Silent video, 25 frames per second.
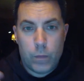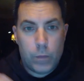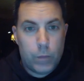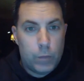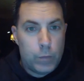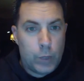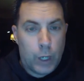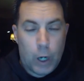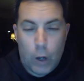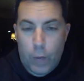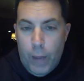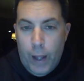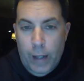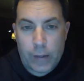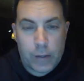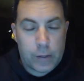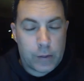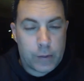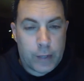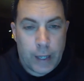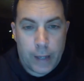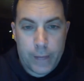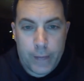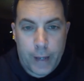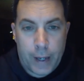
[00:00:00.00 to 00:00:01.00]
you know that's
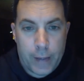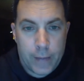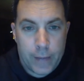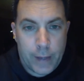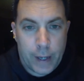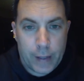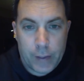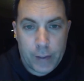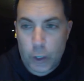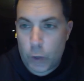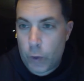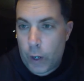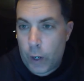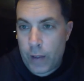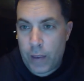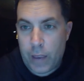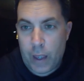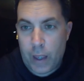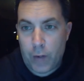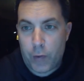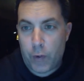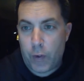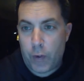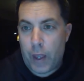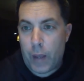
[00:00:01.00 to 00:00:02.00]
that that that's a great thing
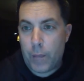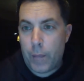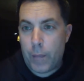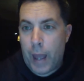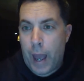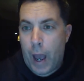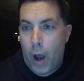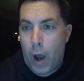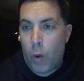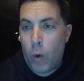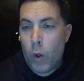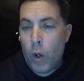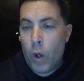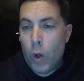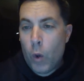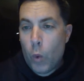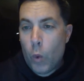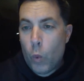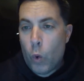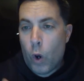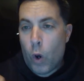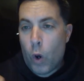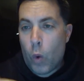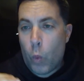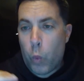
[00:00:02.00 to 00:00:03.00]
for them. Now,
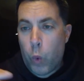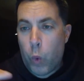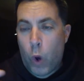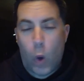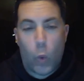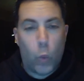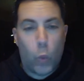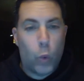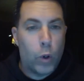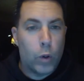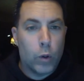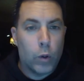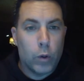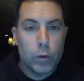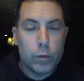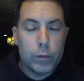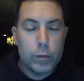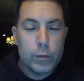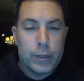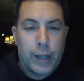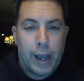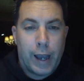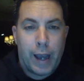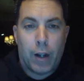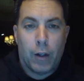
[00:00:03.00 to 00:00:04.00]
what what we'll
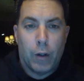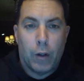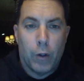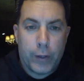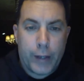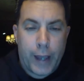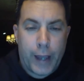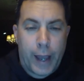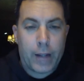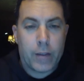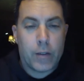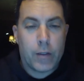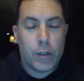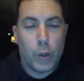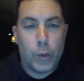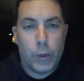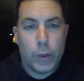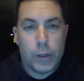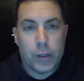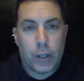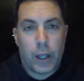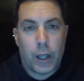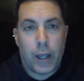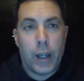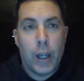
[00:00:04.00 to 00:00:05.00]
kind of look at too is
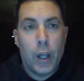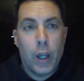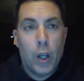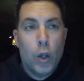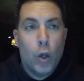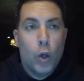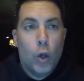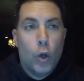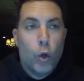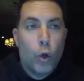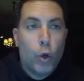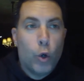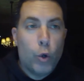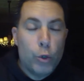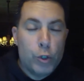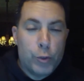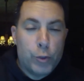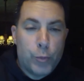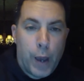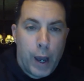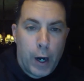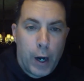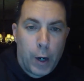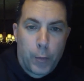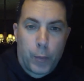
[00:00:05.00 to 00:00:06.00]
like who's
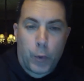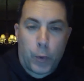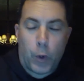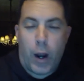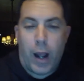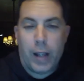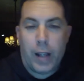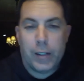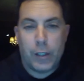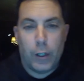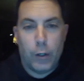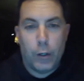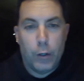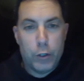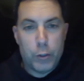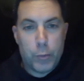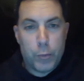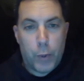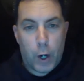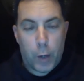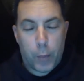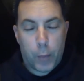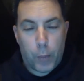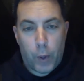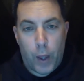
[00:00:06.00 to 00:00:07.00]
better pressed and who's
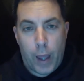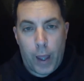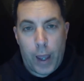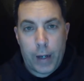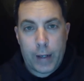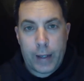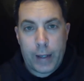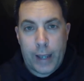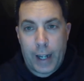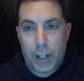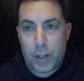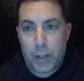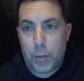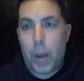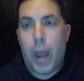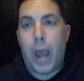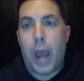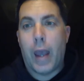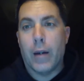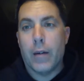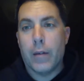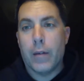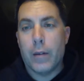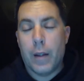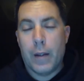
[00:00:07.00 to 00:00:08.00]
better playing catch
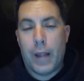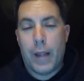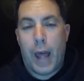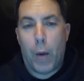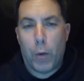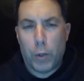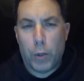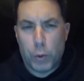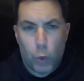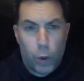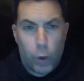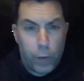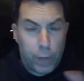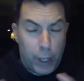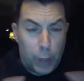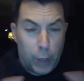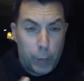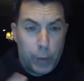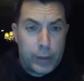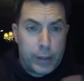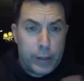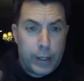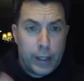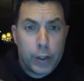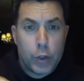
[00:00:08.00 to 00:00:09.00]
man. And that was one thing we
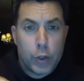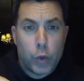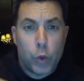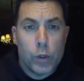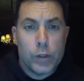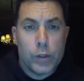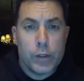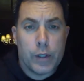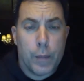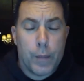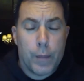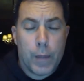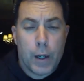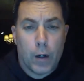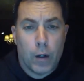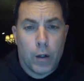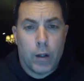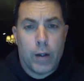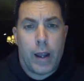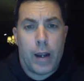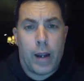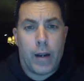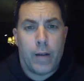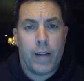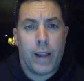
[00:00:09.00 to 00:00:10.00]
did towards the middle and
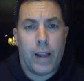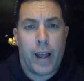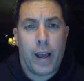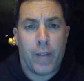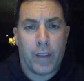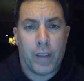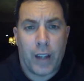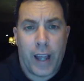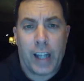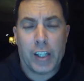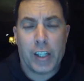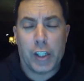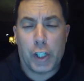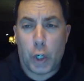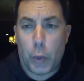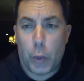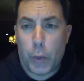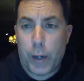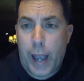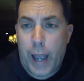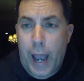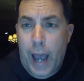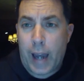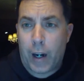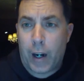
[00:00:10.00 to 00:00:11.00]
end of last year. We
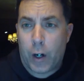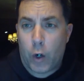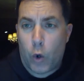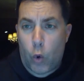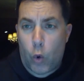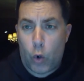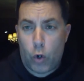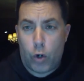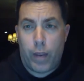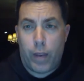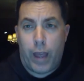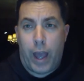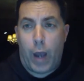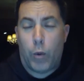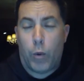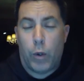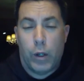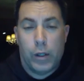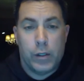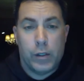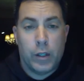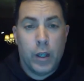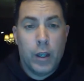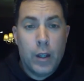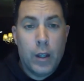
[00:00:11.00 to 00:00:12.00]
had a corner that
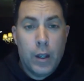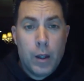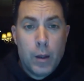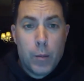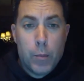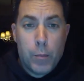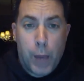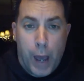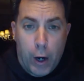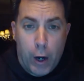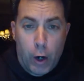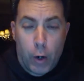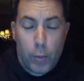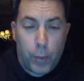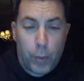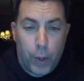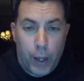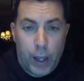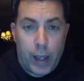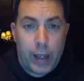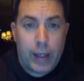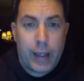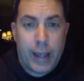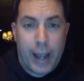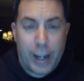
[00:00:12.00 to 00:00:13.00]
was better at
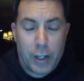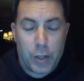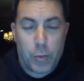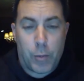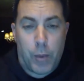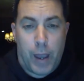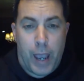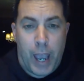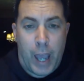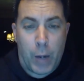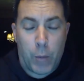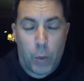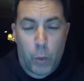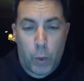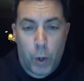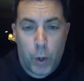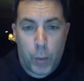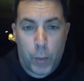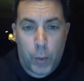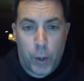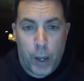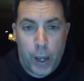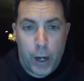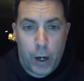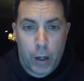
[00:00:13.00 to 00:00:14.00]
playing catch man when we were
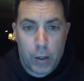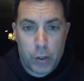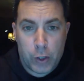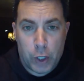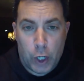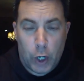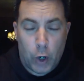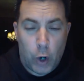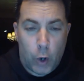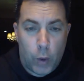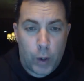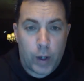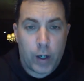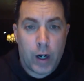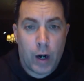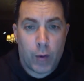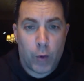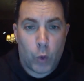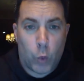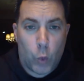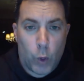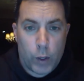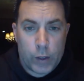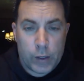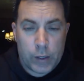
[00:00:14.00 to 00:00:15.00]
playing our zero and cover
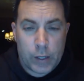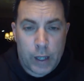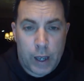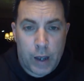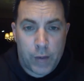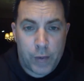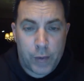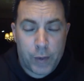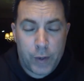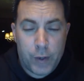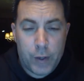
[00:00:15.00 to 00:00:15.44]
one stuff.